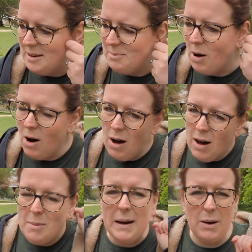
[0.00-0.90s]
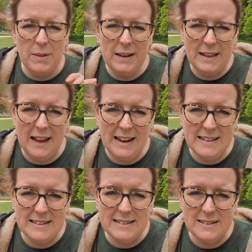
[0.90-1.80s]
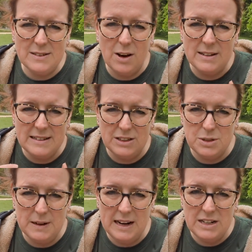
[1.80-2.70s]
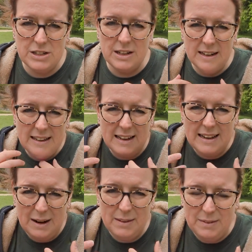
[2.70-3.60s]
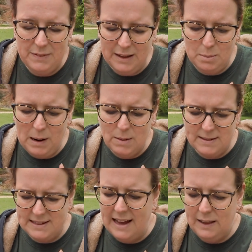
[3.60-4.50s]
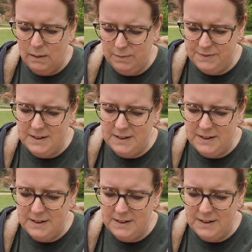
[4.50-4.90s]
more about the client's sort of situation, and how they feel about self.